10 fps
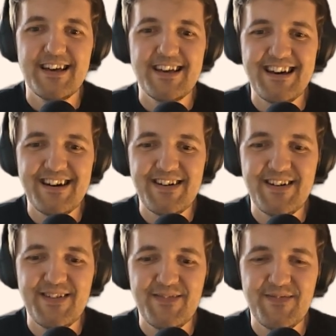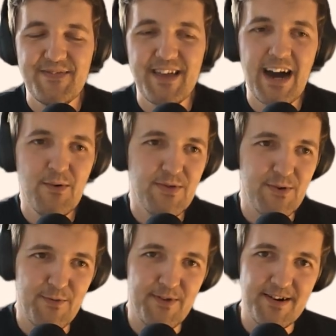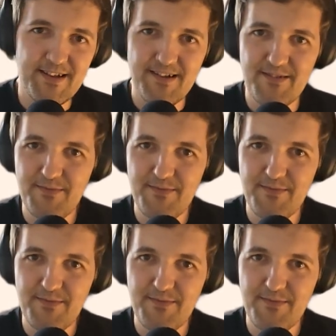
The author of the article